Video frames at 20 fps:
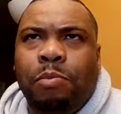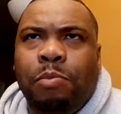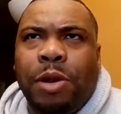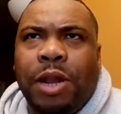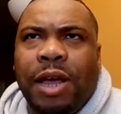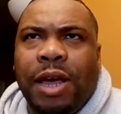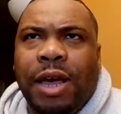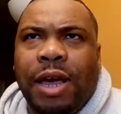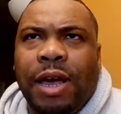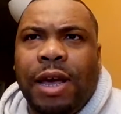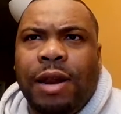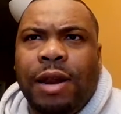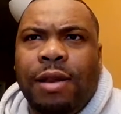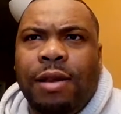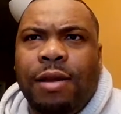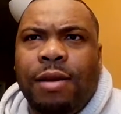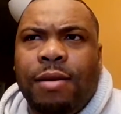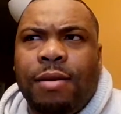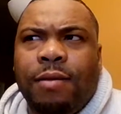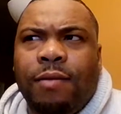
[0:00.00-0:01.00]

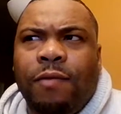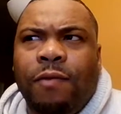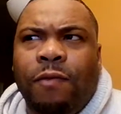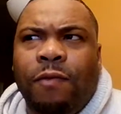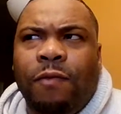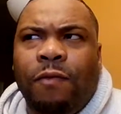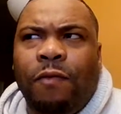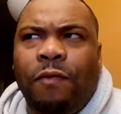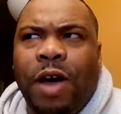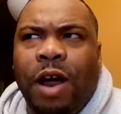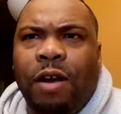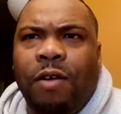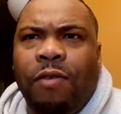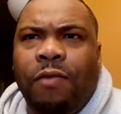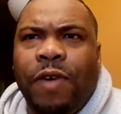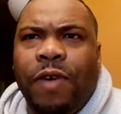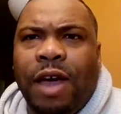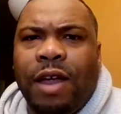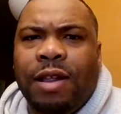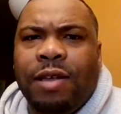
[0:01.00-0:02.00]
played Final
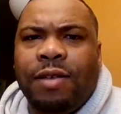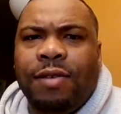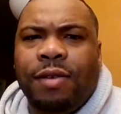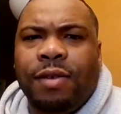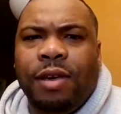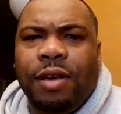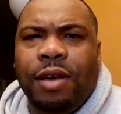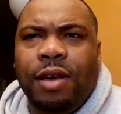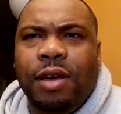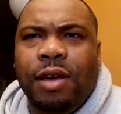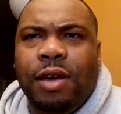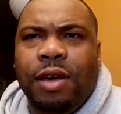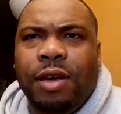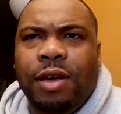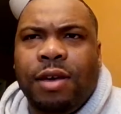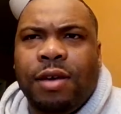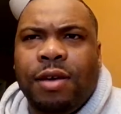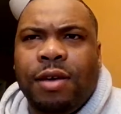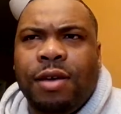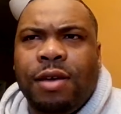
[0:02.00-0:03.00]

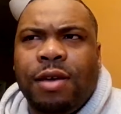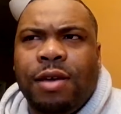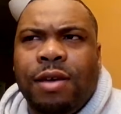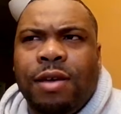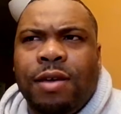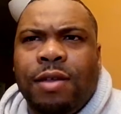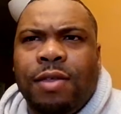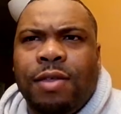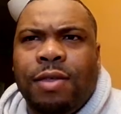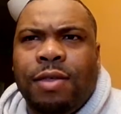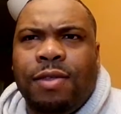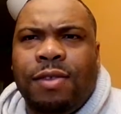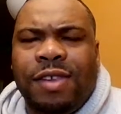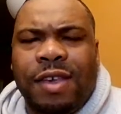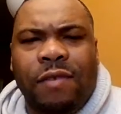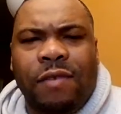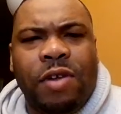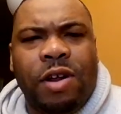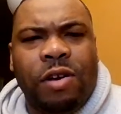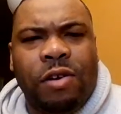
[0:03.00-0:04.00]
Fantasy
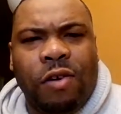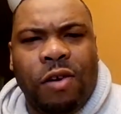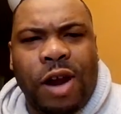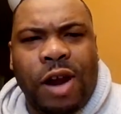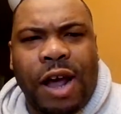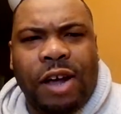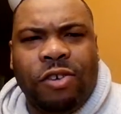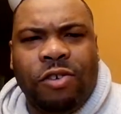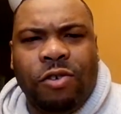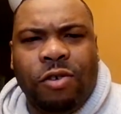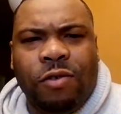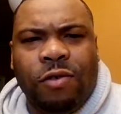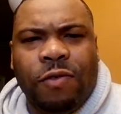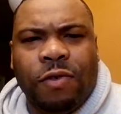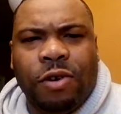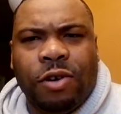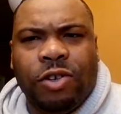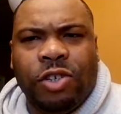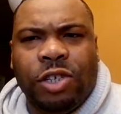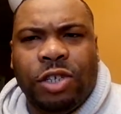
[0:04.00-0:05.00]
7 International
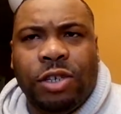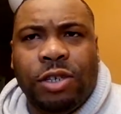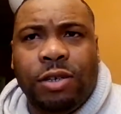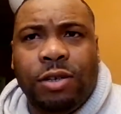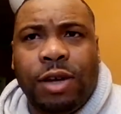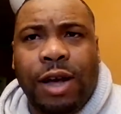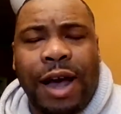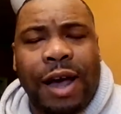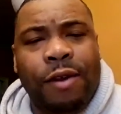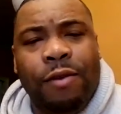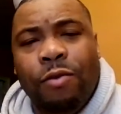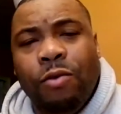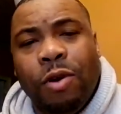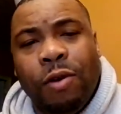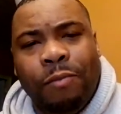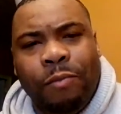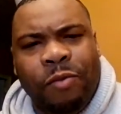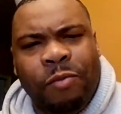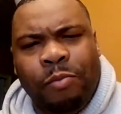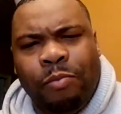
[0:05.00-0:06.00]
version. I knew
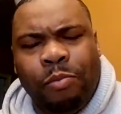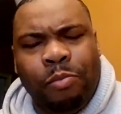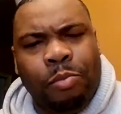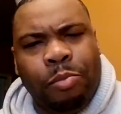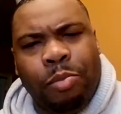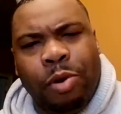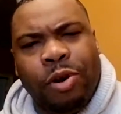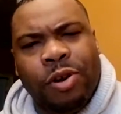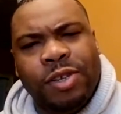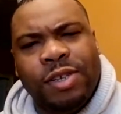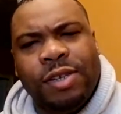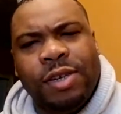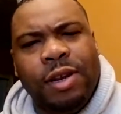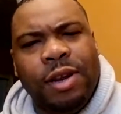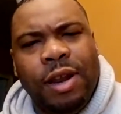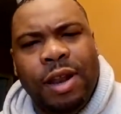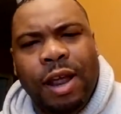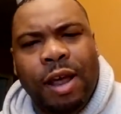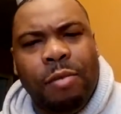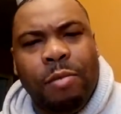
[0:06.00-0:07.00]
a person
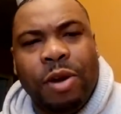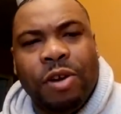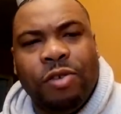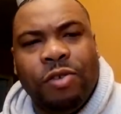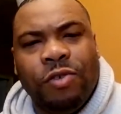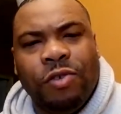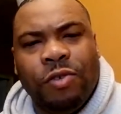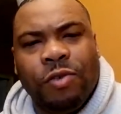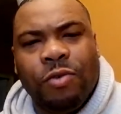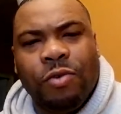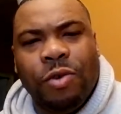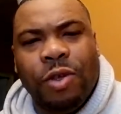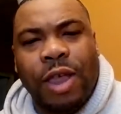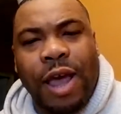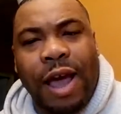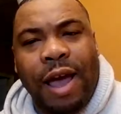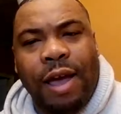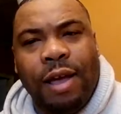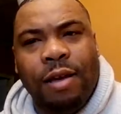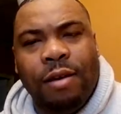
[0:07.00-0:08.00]
in elementary school
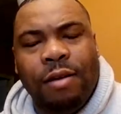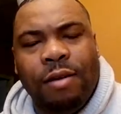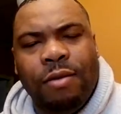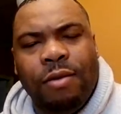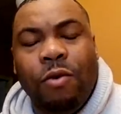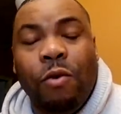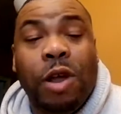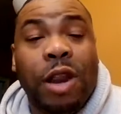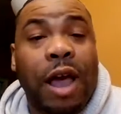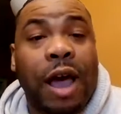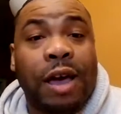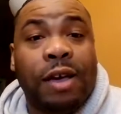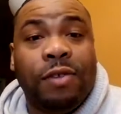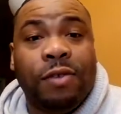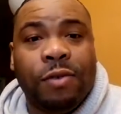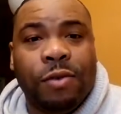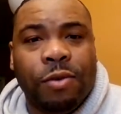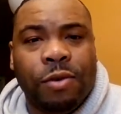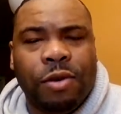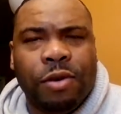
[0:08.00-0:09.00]
that no, in high
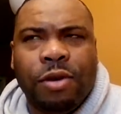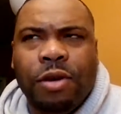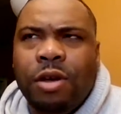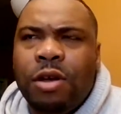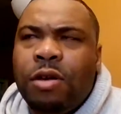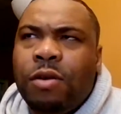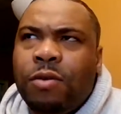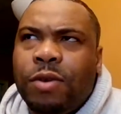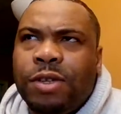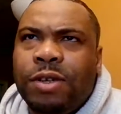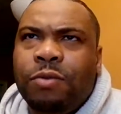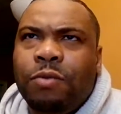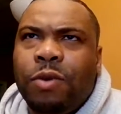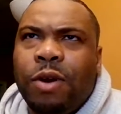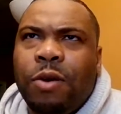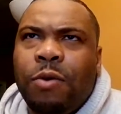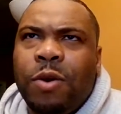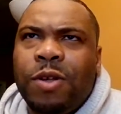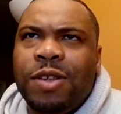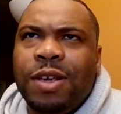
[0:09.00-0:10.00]
school. Was it
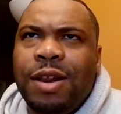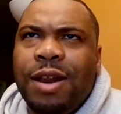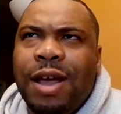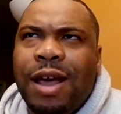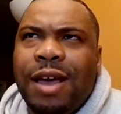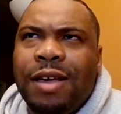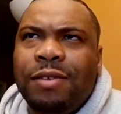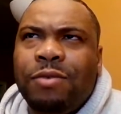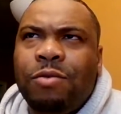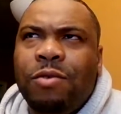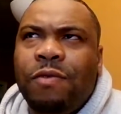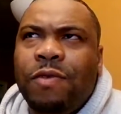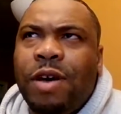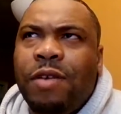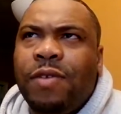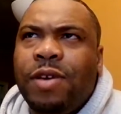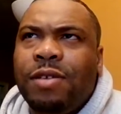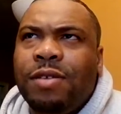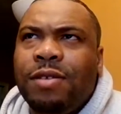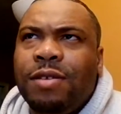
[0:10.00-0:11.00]
in high school in Final
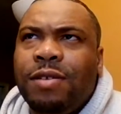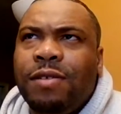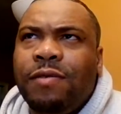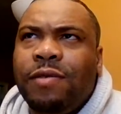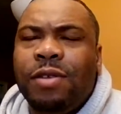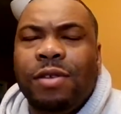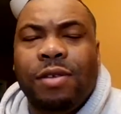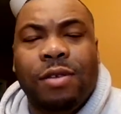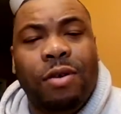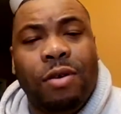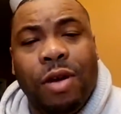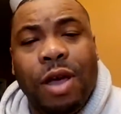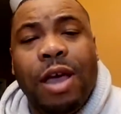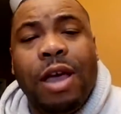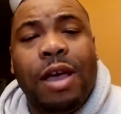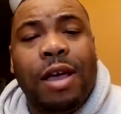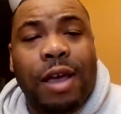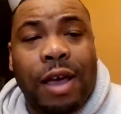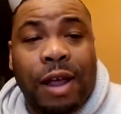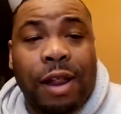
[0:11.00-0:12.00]
Fantasy 7? No,
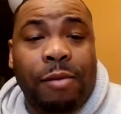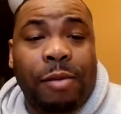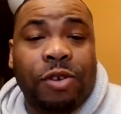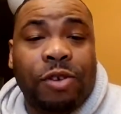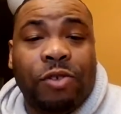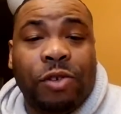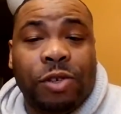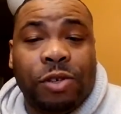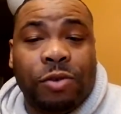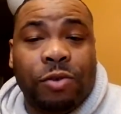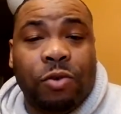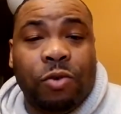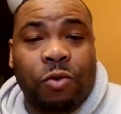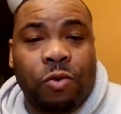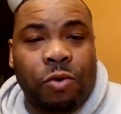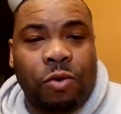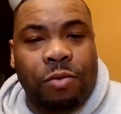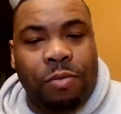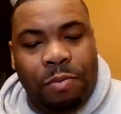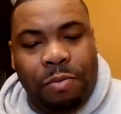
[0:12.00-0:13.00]
elementary school
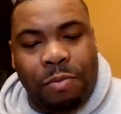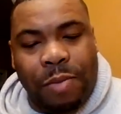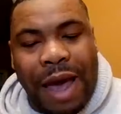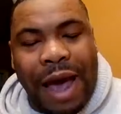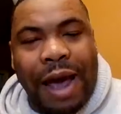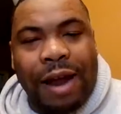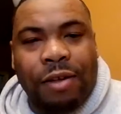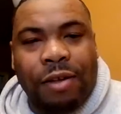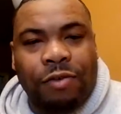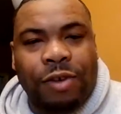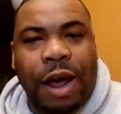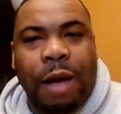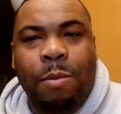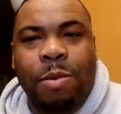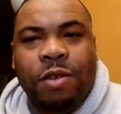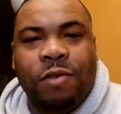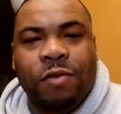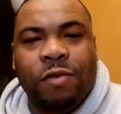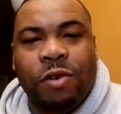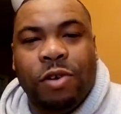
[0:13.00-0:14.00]
who had a
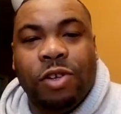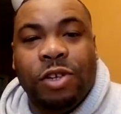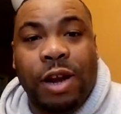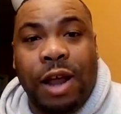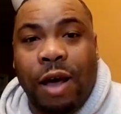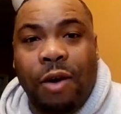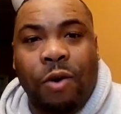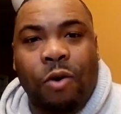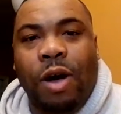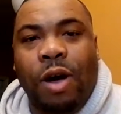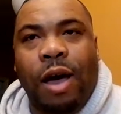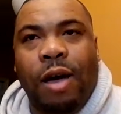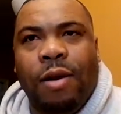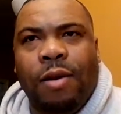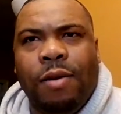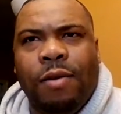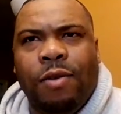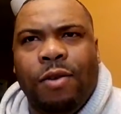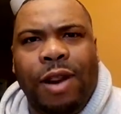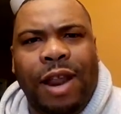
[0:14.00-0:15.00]
Japanese version. I
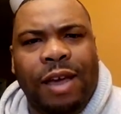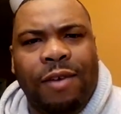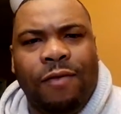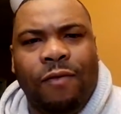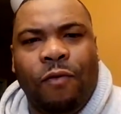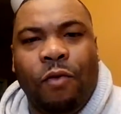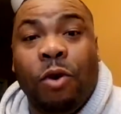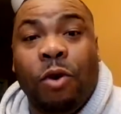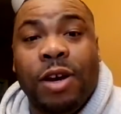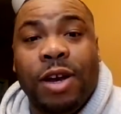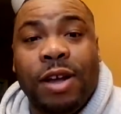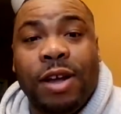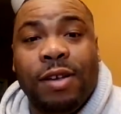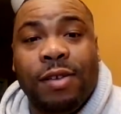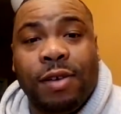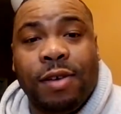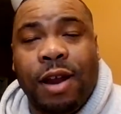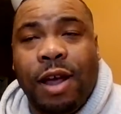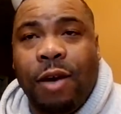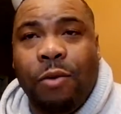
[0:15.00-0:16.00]
There are like four
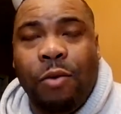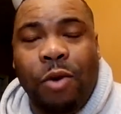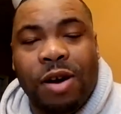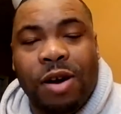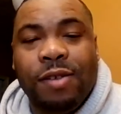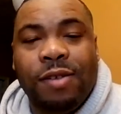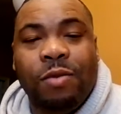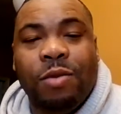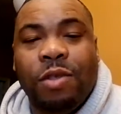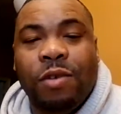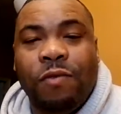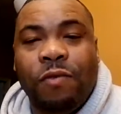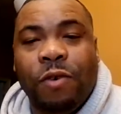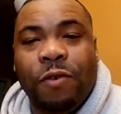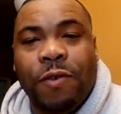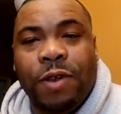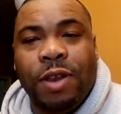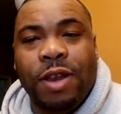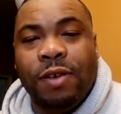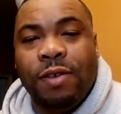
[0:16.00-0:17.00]
discs and I wanted to see what the
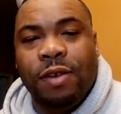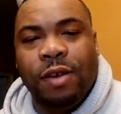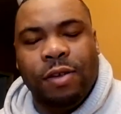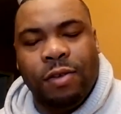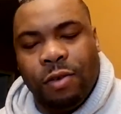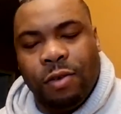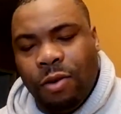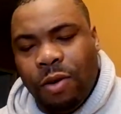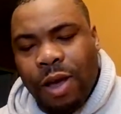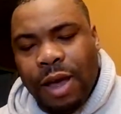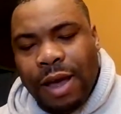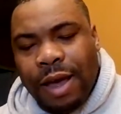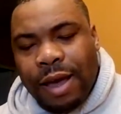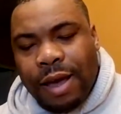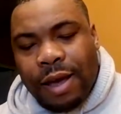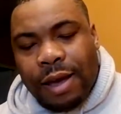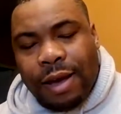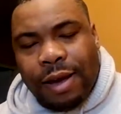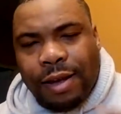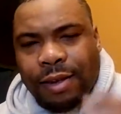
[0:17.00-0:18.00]
fourth disc is. So
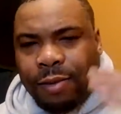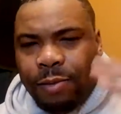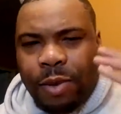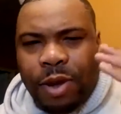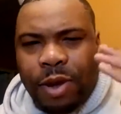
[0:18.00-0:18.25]
it's